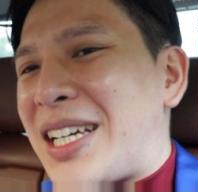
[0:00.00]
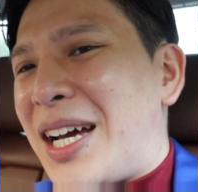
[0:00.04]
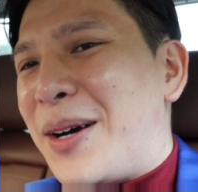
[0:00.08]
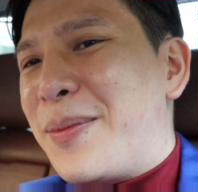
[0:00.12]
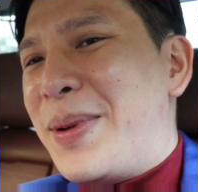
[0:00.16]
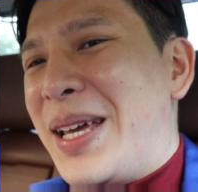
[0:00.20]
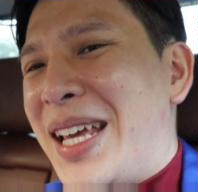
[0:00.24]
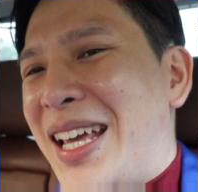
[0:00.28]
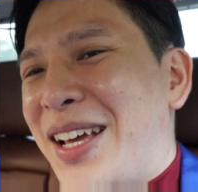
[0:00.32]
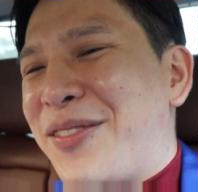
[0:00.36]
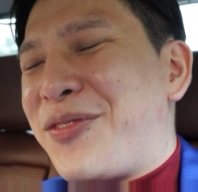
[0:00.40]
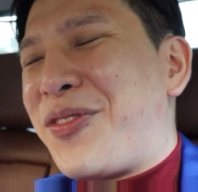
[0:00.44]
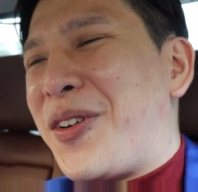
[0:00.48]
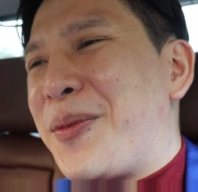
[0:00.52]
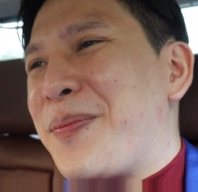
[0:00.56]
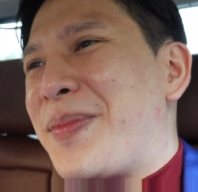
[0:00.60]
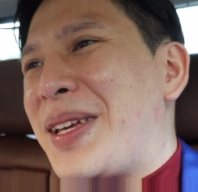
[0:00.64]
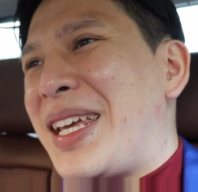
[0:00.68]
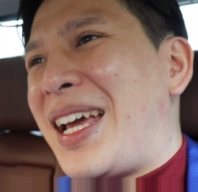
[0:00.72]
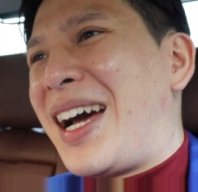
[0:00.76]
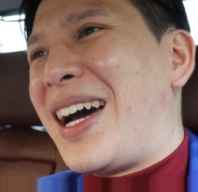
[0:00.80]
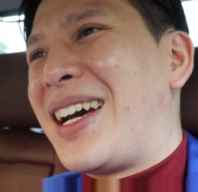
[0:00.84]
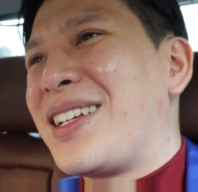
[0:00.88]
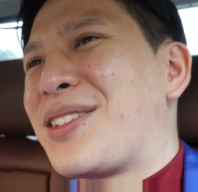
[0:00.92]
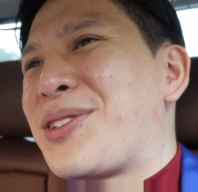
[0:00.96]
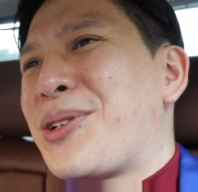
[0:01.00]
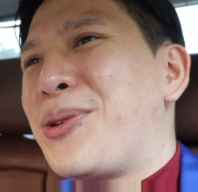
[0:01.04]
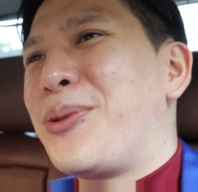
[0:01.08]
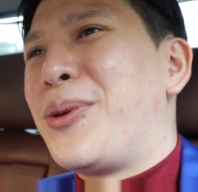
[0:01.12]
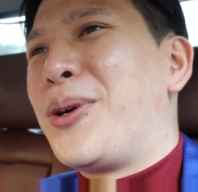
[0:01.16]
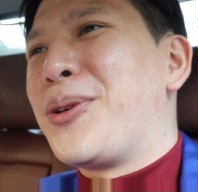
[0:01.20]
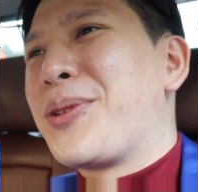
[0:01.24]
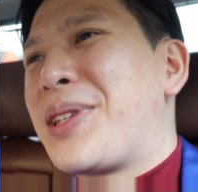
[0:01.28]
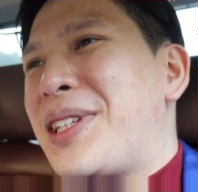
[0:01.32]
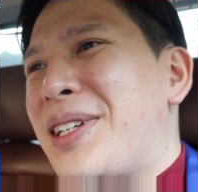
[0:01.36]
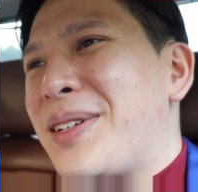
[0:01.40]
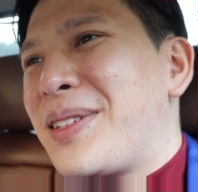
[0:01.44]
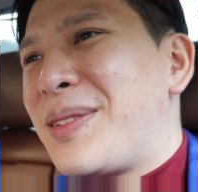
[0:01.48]
coming in from behind. So
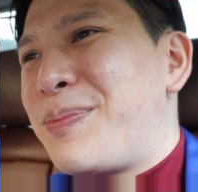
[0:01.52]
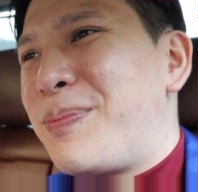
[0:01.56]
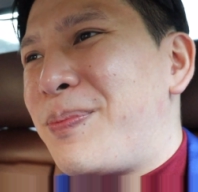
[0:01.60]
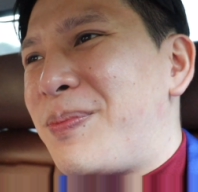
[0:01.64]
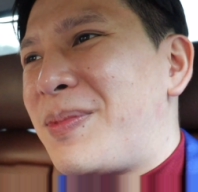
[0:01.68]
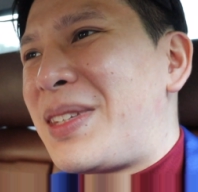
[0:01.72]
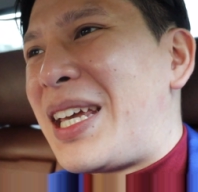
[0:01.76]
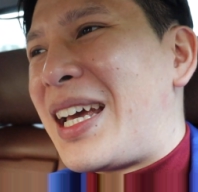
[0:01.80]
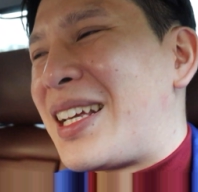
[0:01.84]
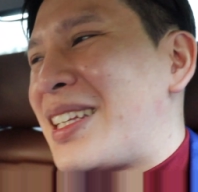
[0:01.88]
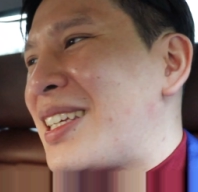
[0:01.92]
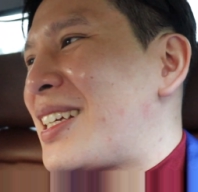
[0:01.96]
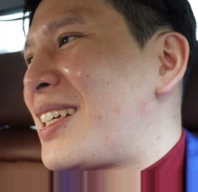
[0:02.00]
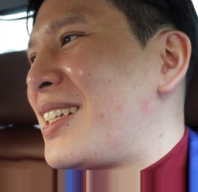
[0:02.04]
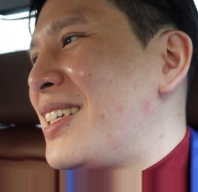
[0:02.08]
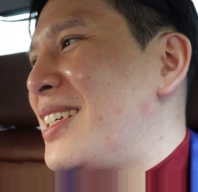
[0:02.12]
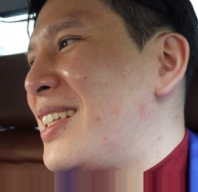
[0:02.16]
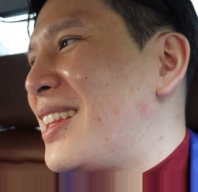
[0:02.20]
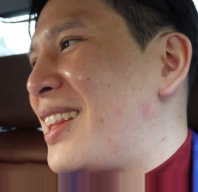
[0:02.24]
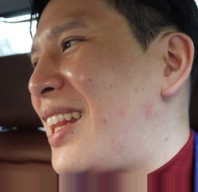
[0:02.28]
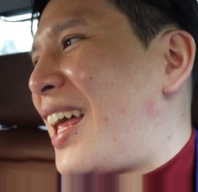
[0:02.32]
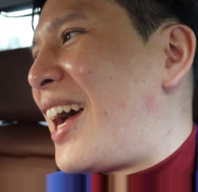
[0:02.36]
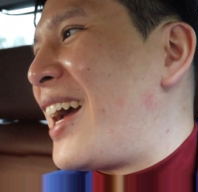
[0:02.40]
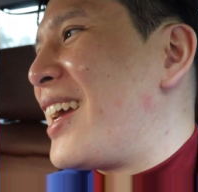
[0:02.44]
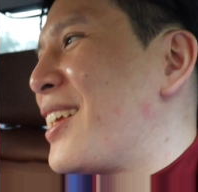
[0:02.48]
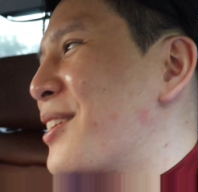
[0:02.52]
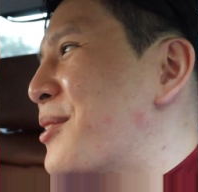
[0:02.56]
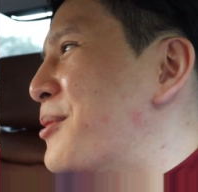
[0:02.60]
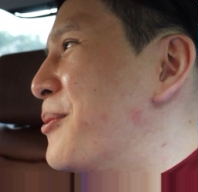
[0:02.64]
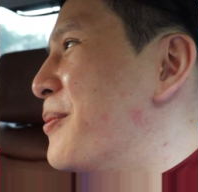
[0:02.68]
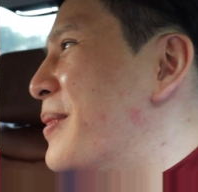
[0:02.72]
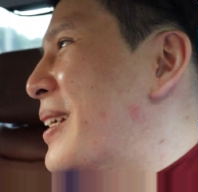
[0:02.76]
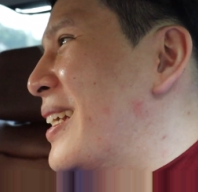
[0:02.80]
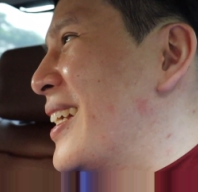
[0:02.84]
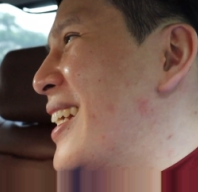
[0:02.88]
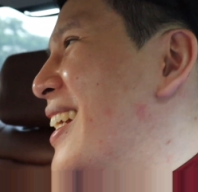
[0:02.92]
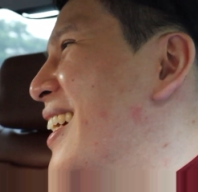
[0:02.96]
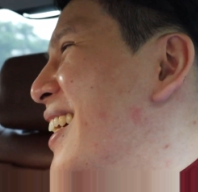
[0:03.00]
Walter technically lied to
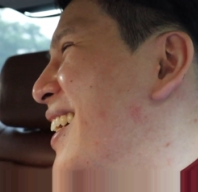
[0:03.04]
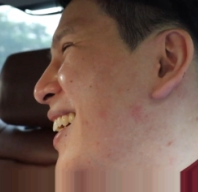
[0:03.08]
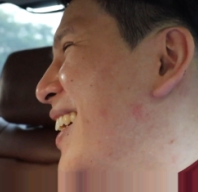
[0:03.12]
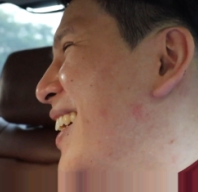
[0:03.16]
me